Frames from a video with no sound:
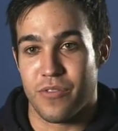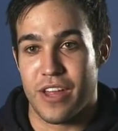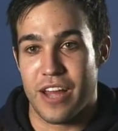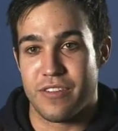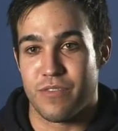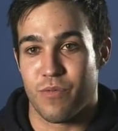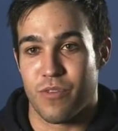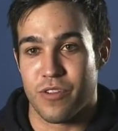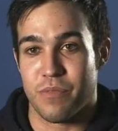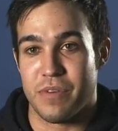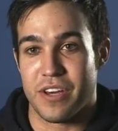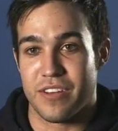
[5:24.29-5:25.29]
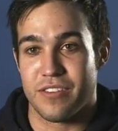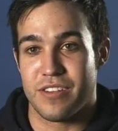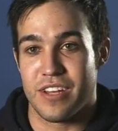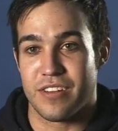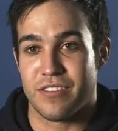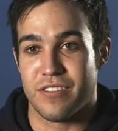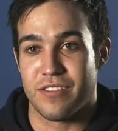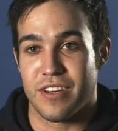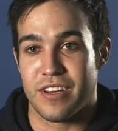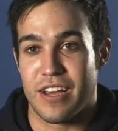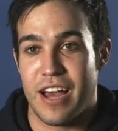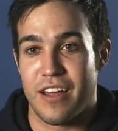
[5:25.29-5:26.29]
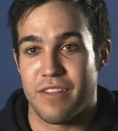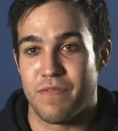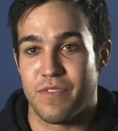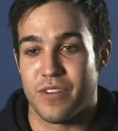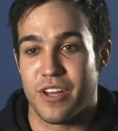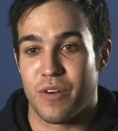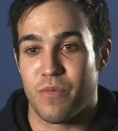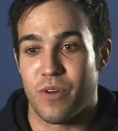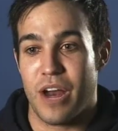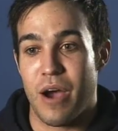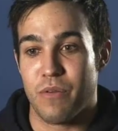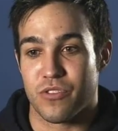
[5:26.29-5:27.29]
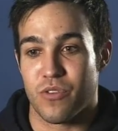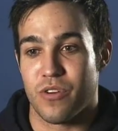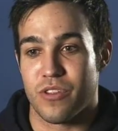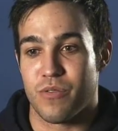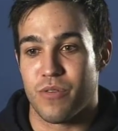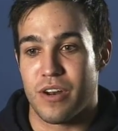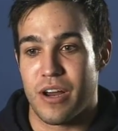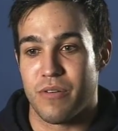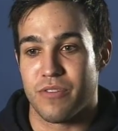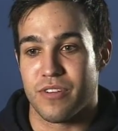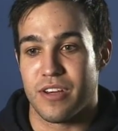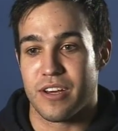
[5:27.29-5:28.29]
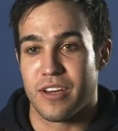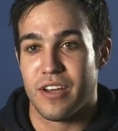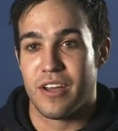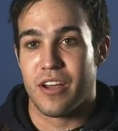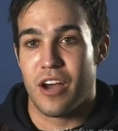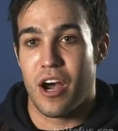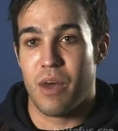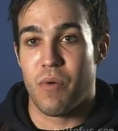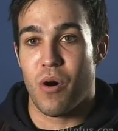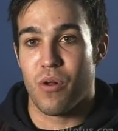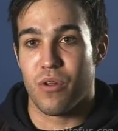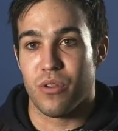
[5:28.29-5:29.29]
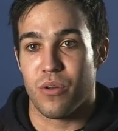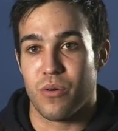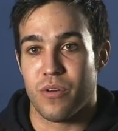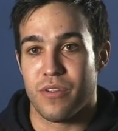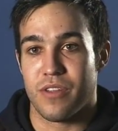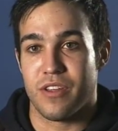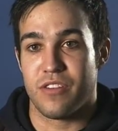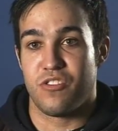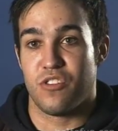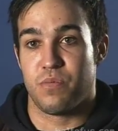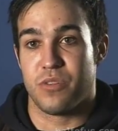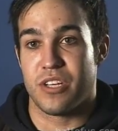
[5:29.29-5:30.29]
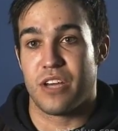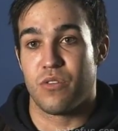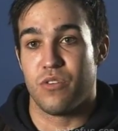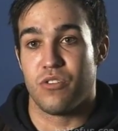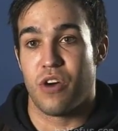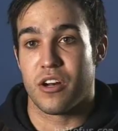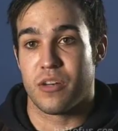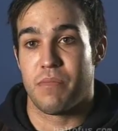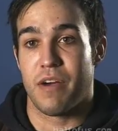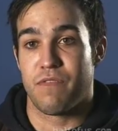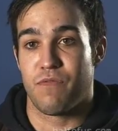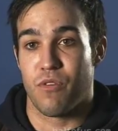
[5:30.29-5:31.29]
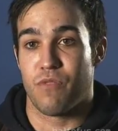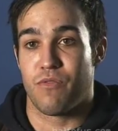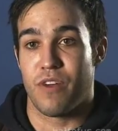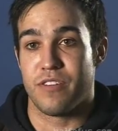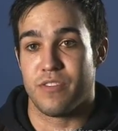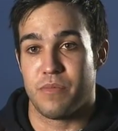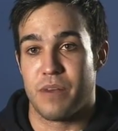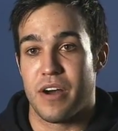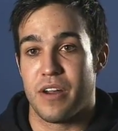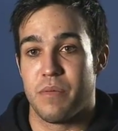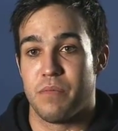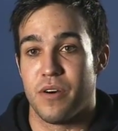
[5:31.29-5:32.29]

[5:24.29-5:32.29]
That's one of the biggest things is like I feel like when I was going through it, I was like, I'm all alone in this just because I couldn't talk to my 4 friends about it.